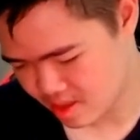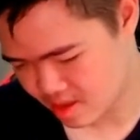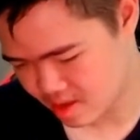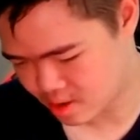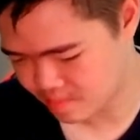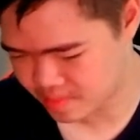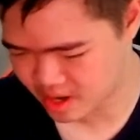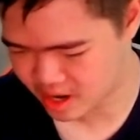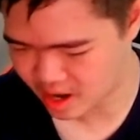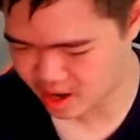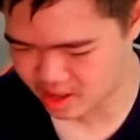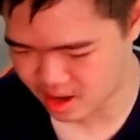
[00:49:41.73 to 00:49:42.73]

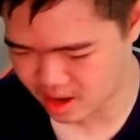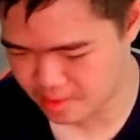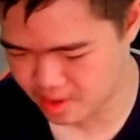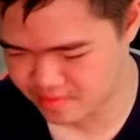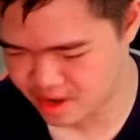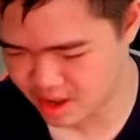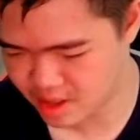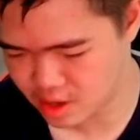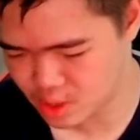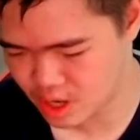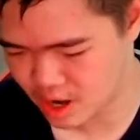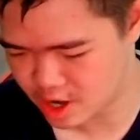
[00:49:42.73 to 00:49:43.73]
Trypticon. I would love to get those
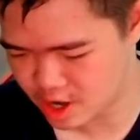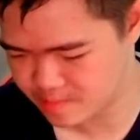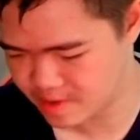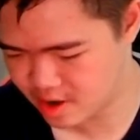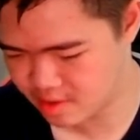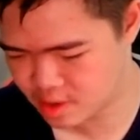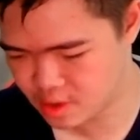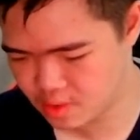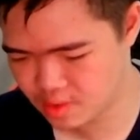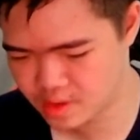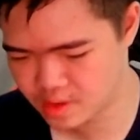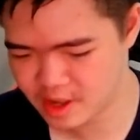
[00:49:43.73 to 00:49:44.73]
guys, but they're too
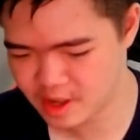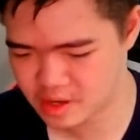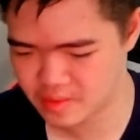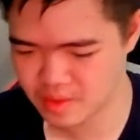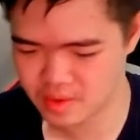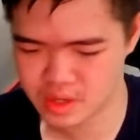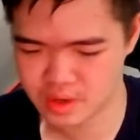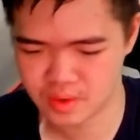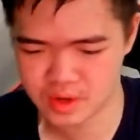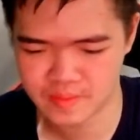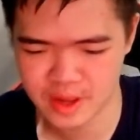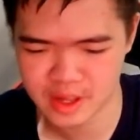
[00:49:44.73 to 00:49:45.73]
expensive. They're so
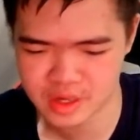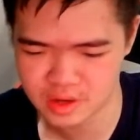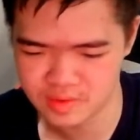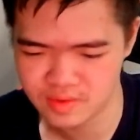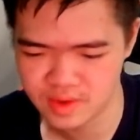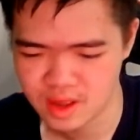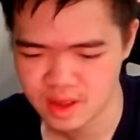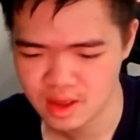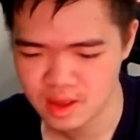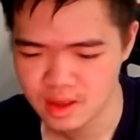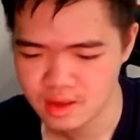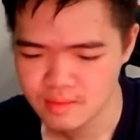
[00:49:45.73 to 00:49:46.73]
expensive.
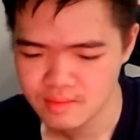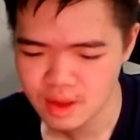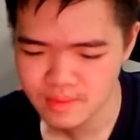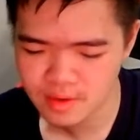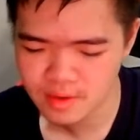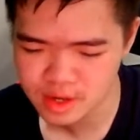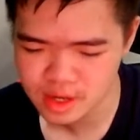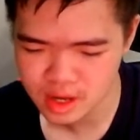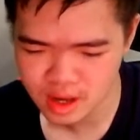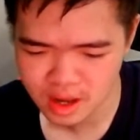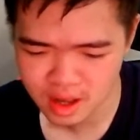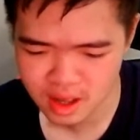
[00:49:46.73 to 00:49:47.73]
Maybe once I
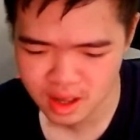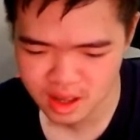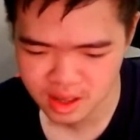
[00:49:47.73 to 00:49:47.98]
uh